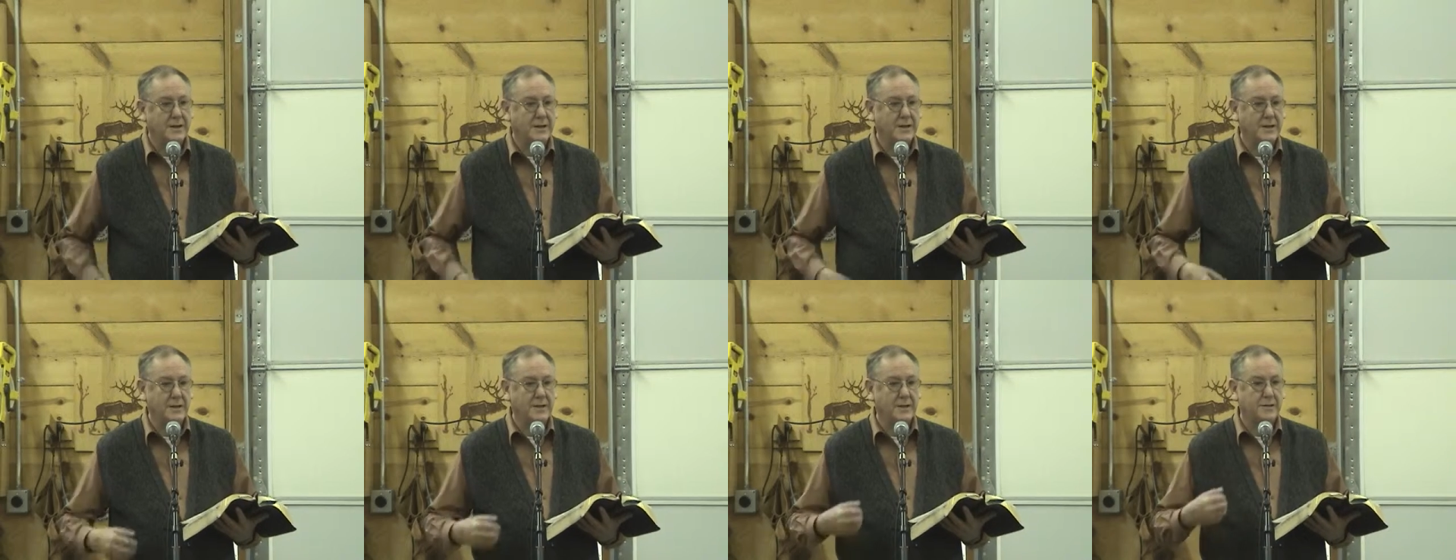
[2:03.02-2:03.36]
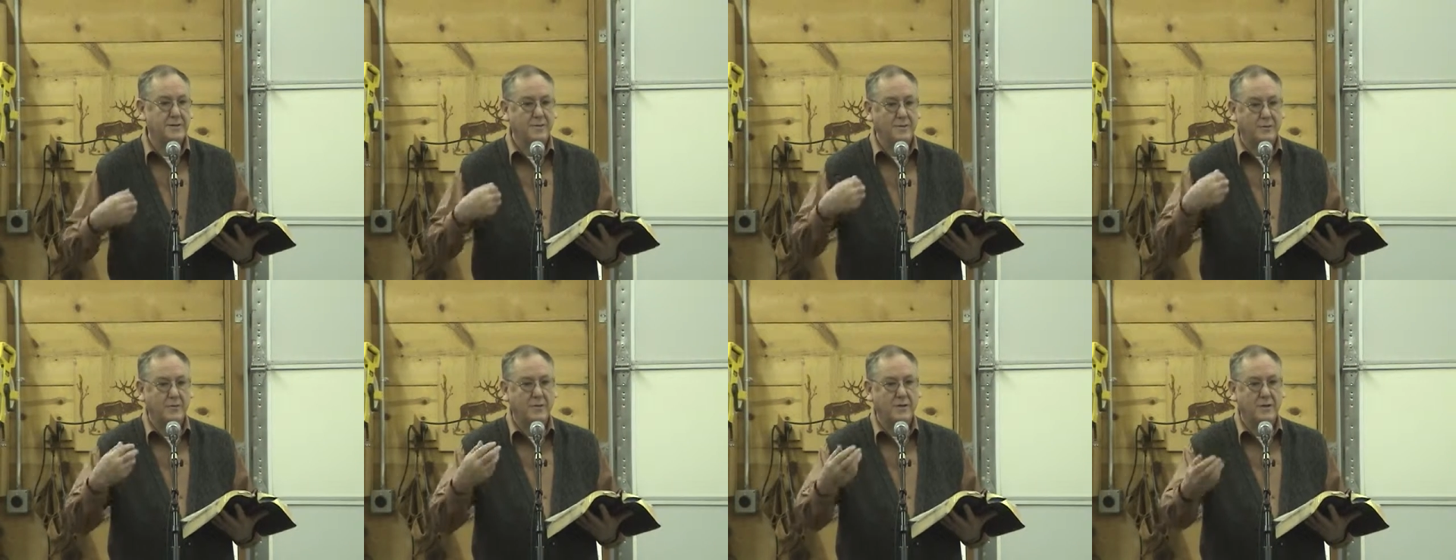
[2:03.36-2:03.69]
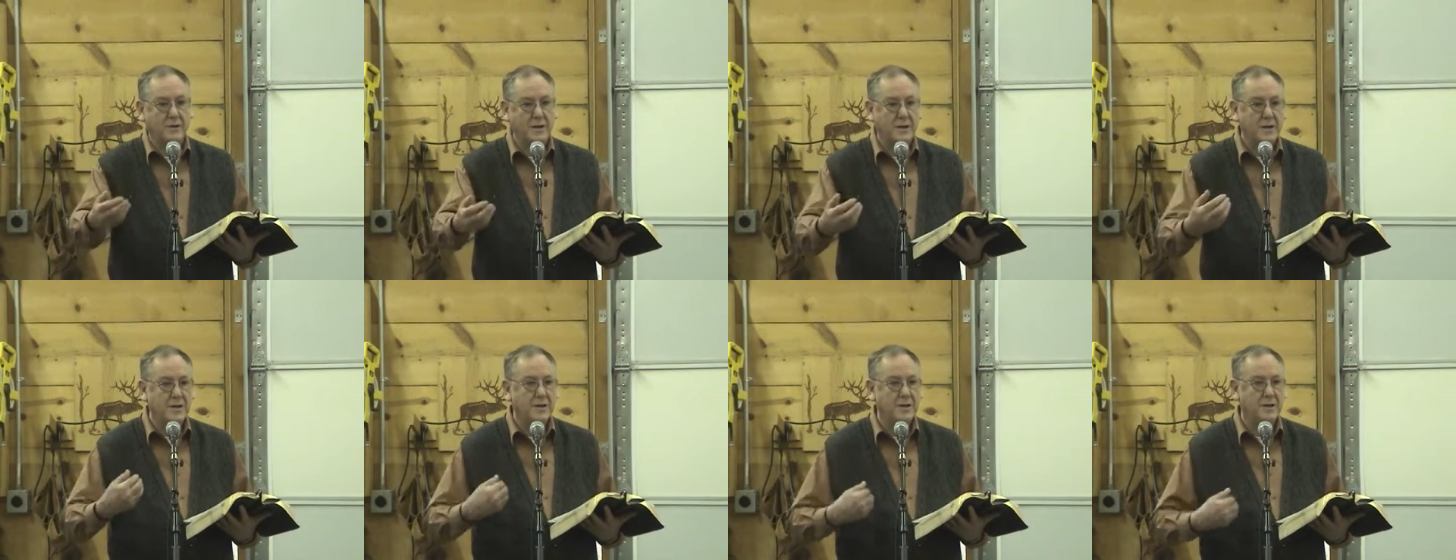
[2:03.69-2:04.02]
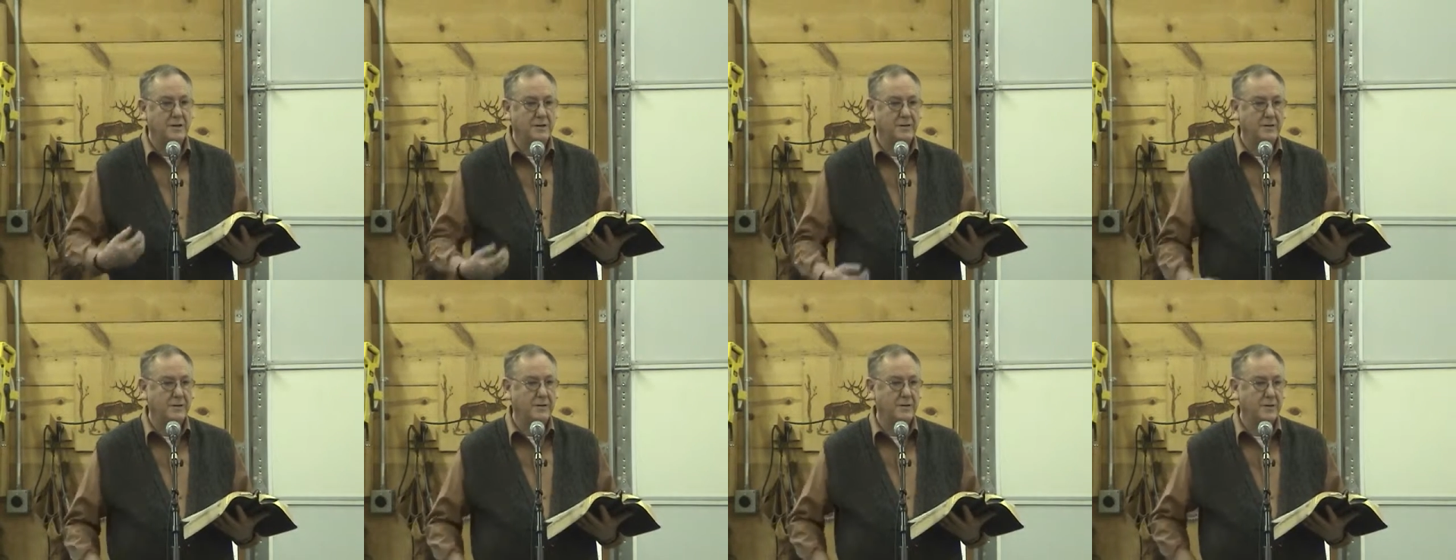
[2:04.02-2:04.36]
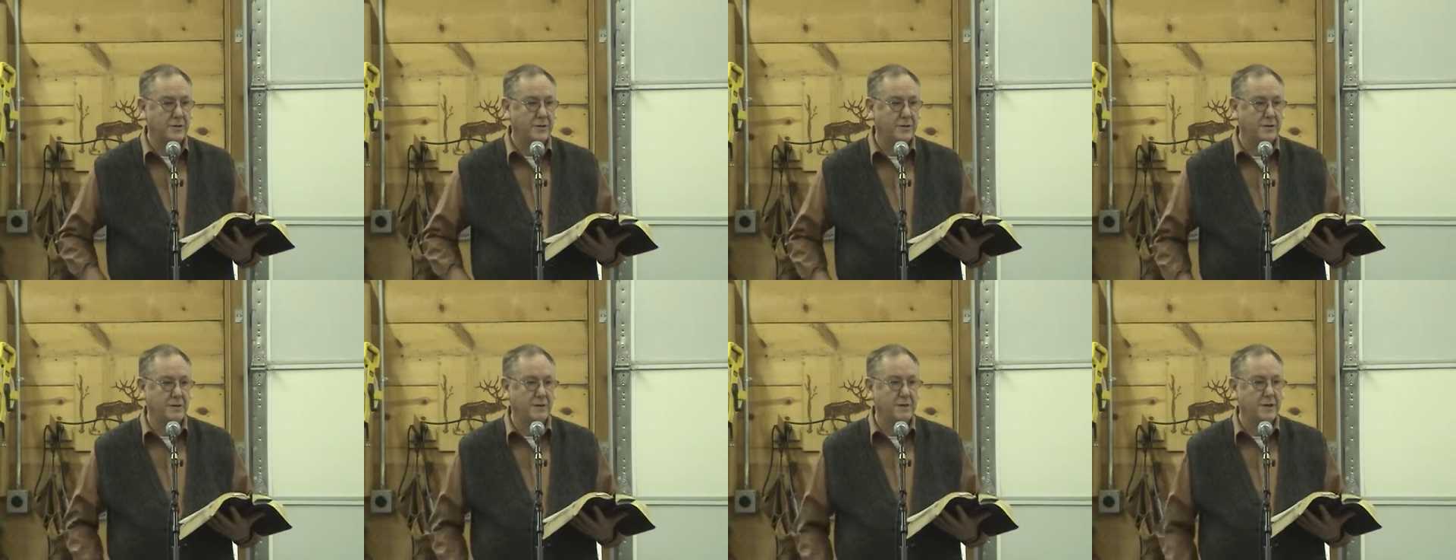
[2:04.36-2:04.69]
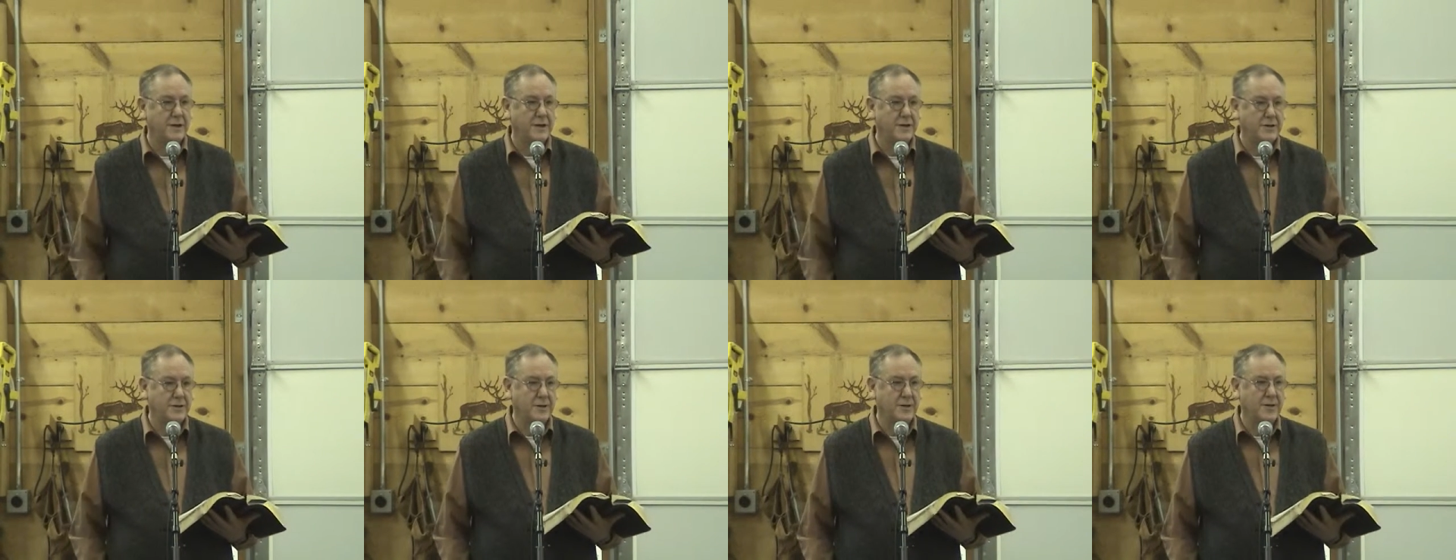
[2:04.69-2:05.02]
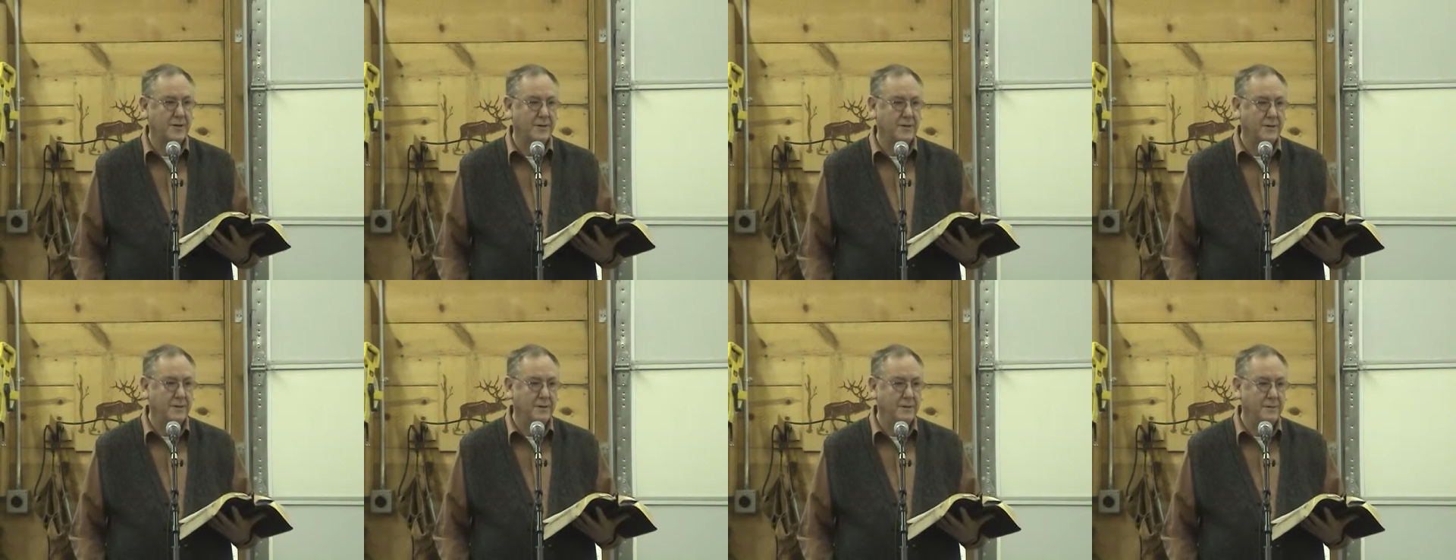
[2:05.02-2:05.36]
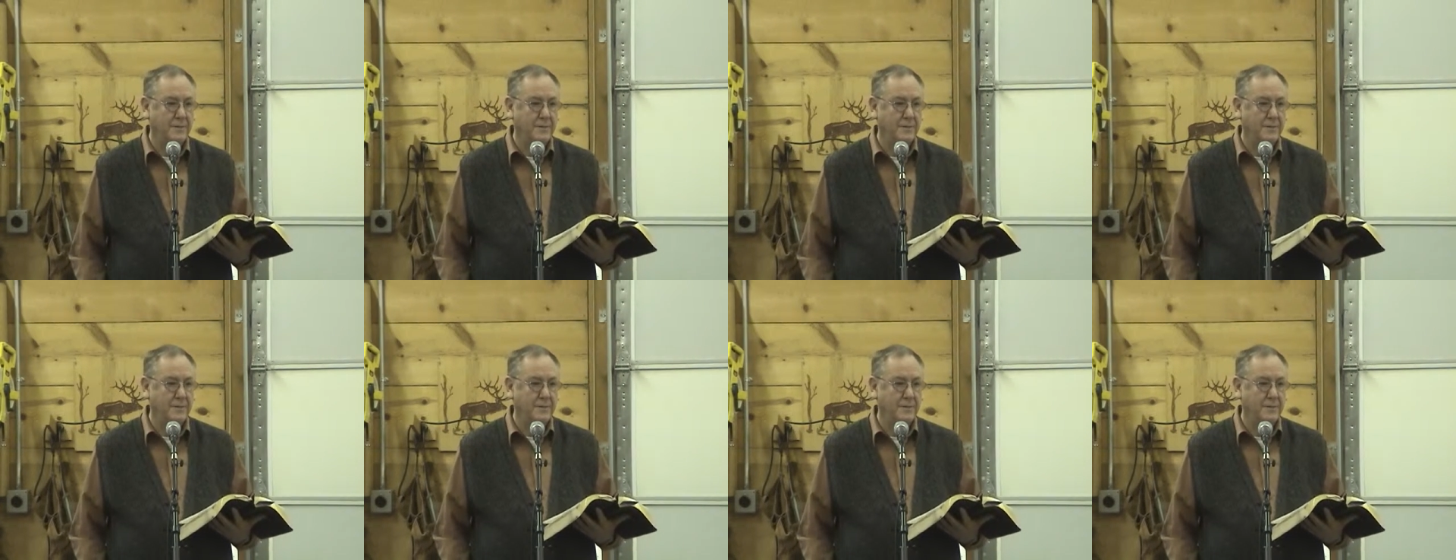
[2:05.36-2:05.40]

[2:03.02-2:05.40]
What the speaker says: has for each of us through each other.